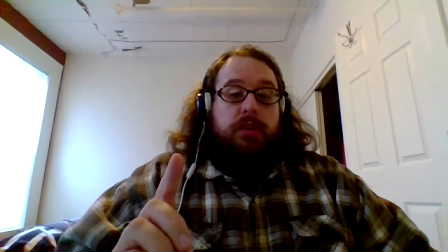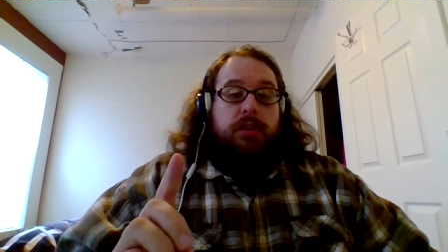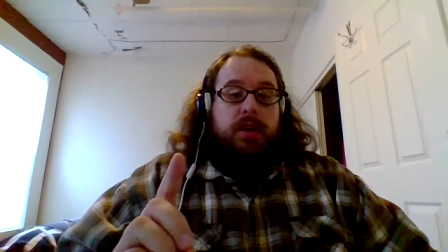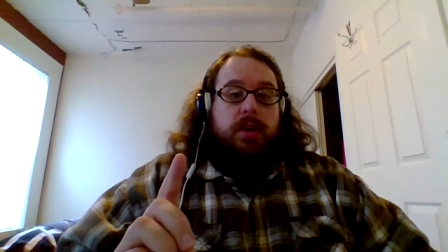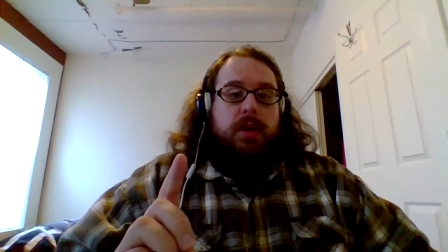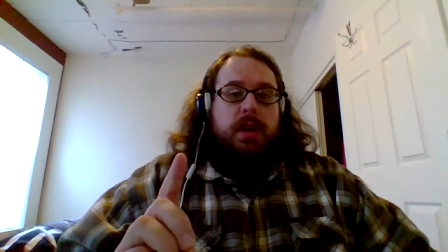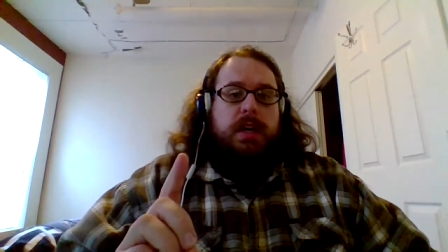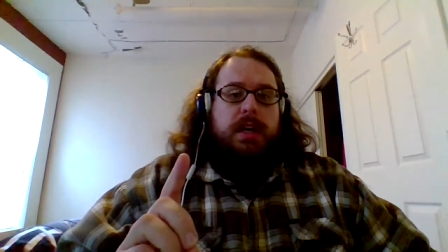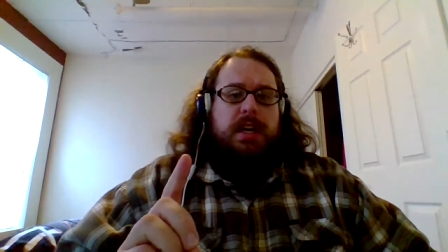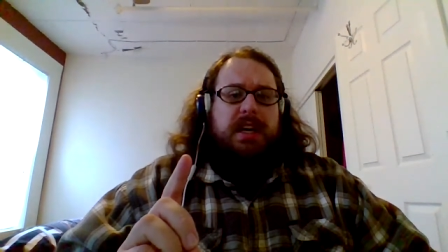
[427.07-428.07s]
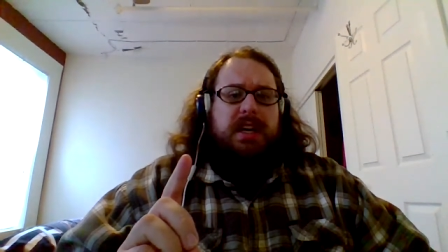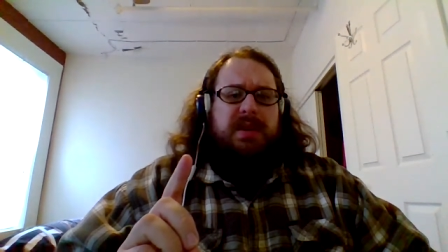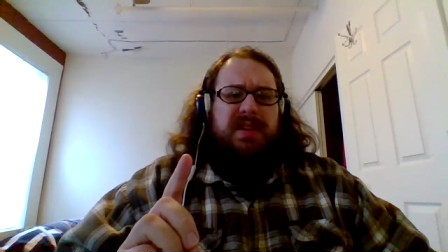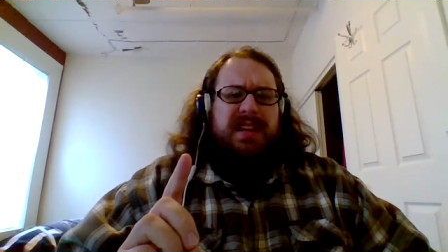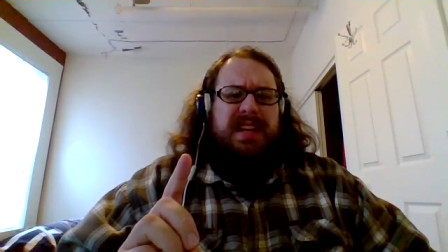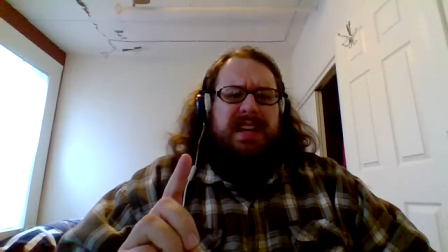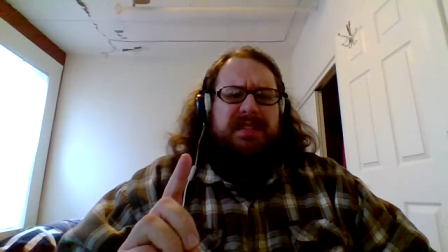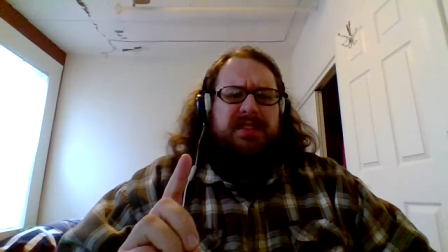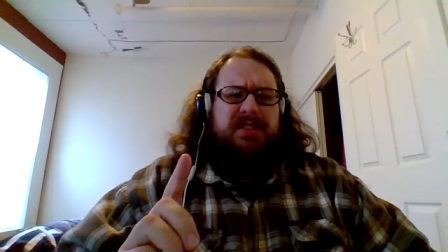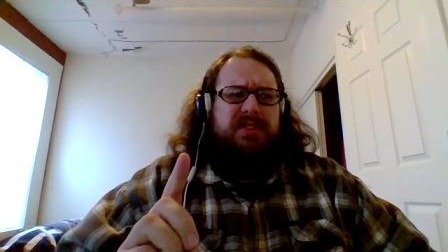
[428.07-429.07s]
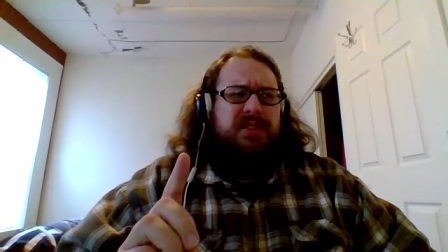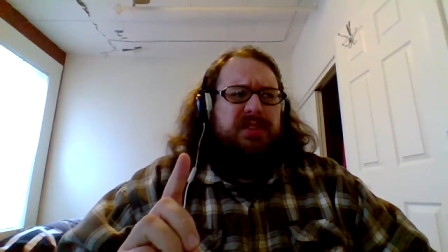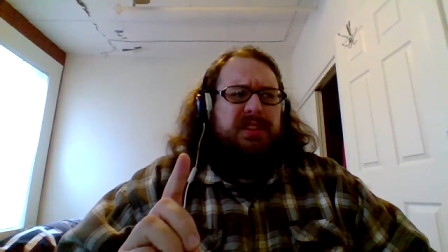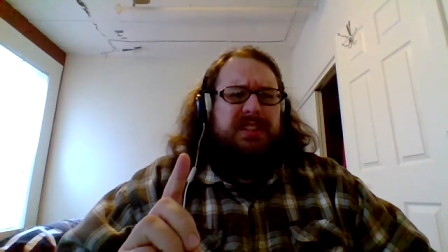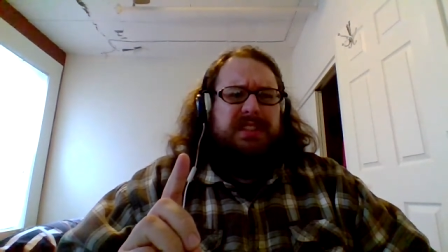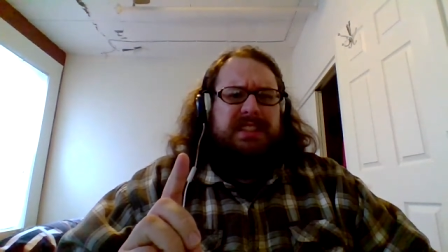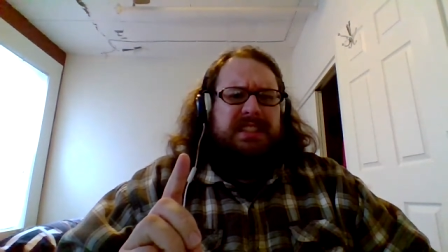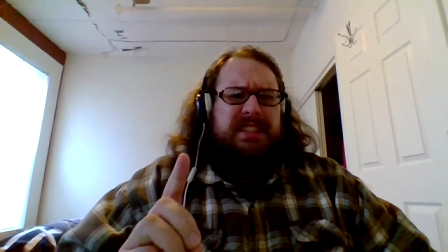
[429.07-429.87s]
So one day after school,